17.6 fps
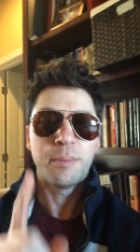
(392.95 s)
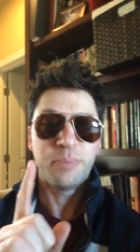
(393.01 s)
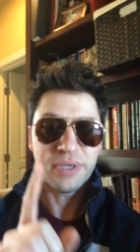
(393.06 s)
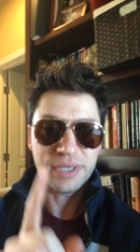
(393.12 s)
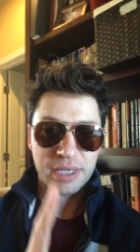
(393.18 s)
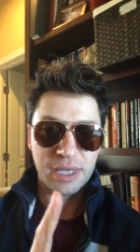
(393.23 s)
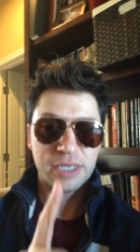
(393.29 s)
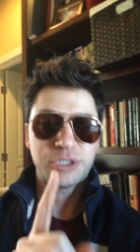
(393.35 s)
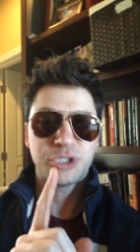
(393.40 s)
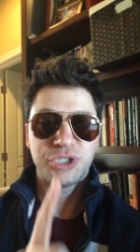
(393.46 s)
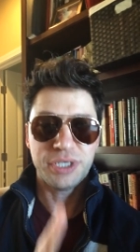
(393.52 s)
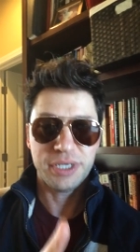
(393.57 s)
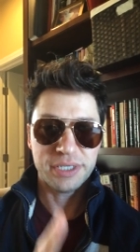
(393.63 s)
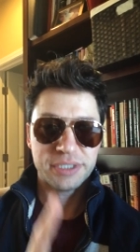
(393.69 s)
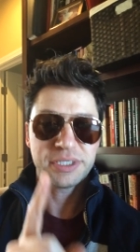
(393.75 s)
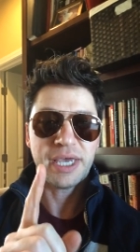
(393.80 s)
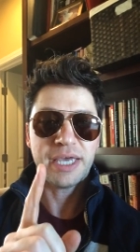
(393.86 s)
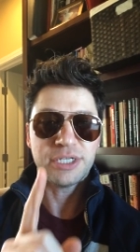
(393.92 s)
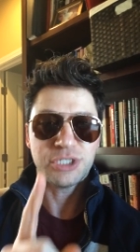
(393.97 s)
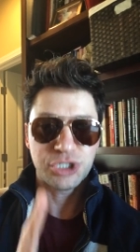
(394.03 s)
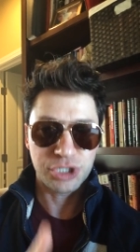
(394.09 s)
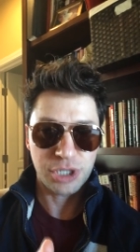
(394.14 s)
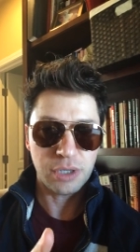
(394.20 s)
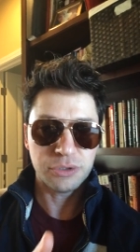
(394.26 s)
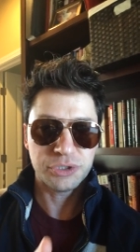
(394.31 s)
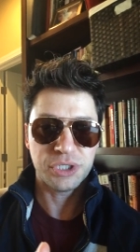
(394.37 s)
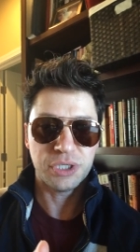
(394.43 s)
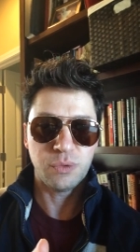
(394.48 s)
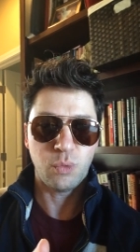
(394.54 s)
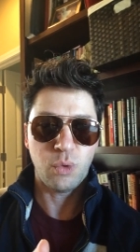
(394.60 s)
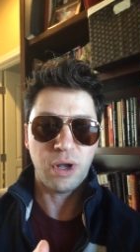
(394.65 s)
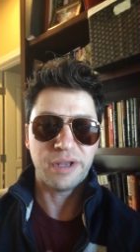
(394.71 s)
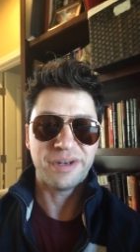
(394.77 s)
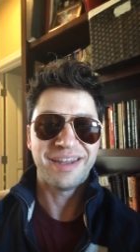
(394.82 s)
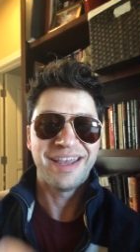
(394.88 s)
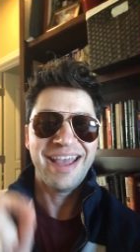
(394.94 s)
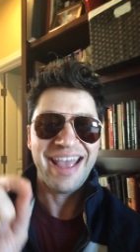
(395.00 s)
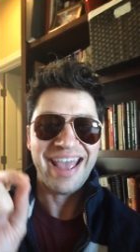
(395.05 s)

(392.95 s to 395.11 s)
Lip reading: because she is a chosen one,